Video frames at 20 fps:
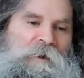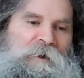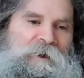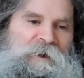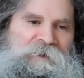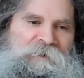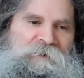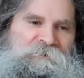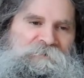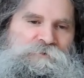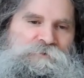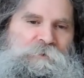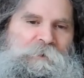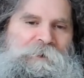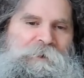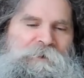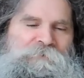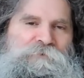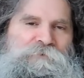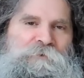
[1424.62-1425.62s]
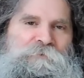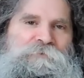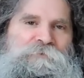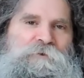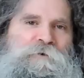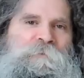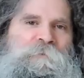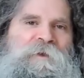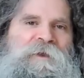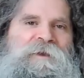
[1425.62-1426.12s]
I traded for a
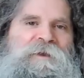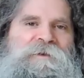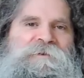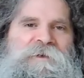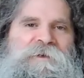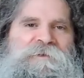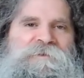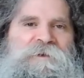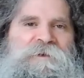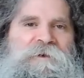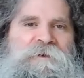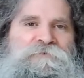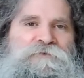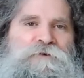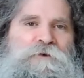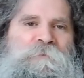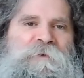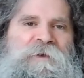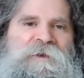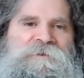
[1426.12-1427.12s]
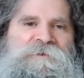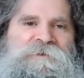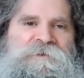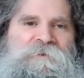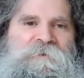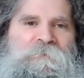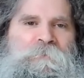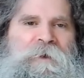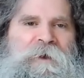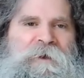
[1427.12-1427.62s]
few beads. I stuck a few beads
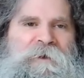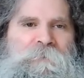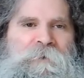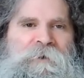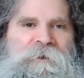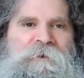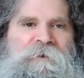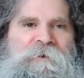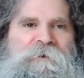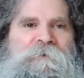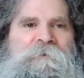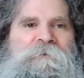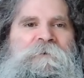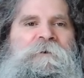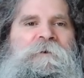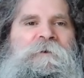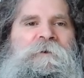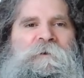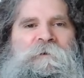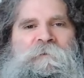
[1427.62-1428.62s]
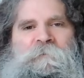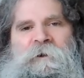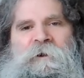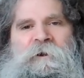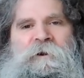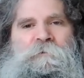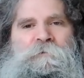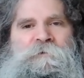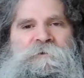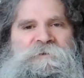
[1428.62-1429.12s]
in the back of my hair. My
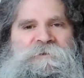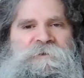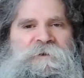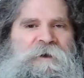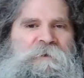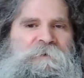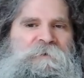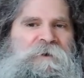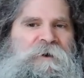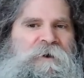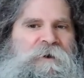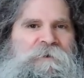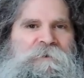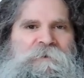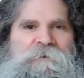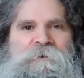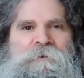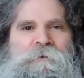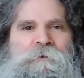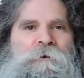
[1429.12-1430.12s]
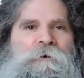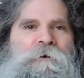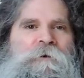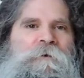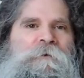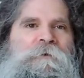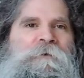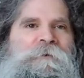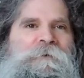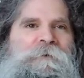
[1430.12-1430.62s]
hair was not knotted at
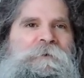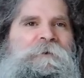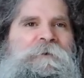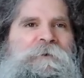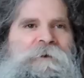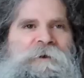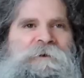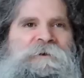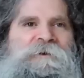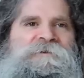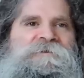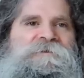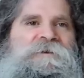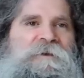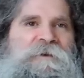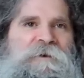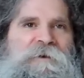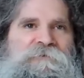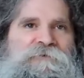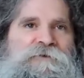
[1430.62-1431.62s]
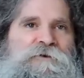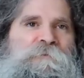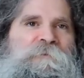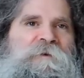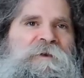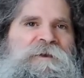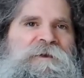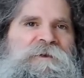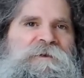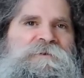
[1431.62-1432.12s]
all. I just stuck in a few
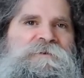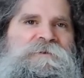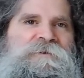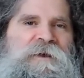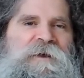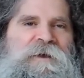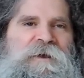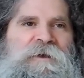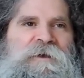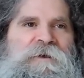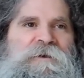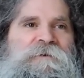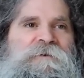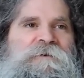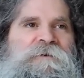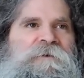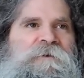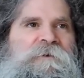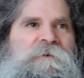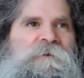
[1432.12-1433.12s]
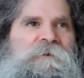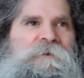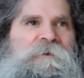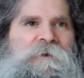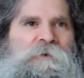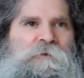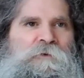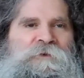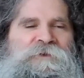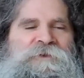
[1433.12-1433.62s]
beads, and
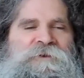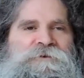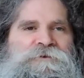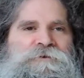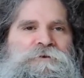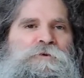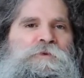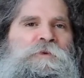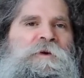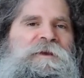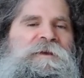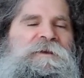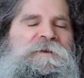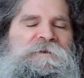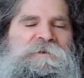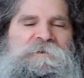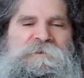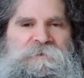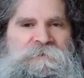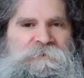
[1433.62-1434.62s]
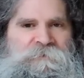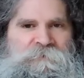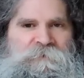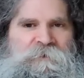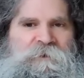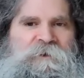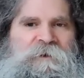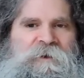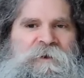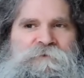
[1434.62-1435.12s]
within 2 weeks,
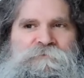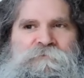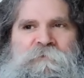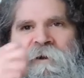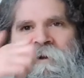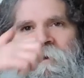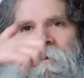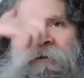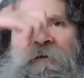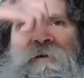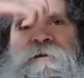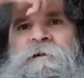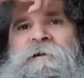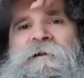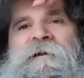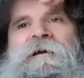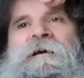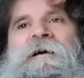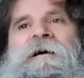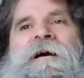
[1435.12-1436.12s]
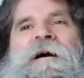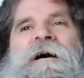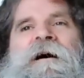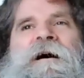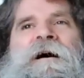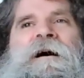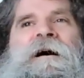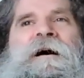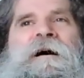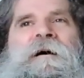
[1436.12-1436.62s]
it had dreaded.
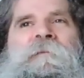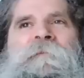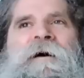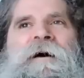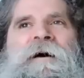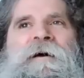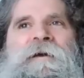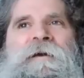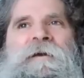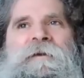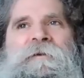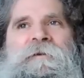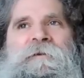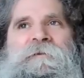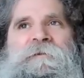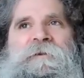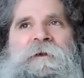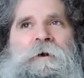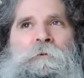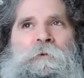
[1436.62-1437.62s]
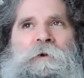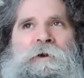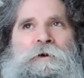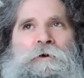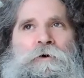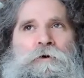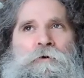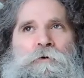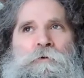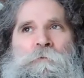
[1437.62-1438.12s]
I went
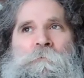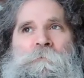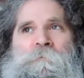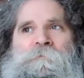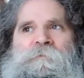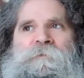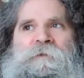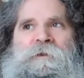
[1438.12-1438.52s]
home.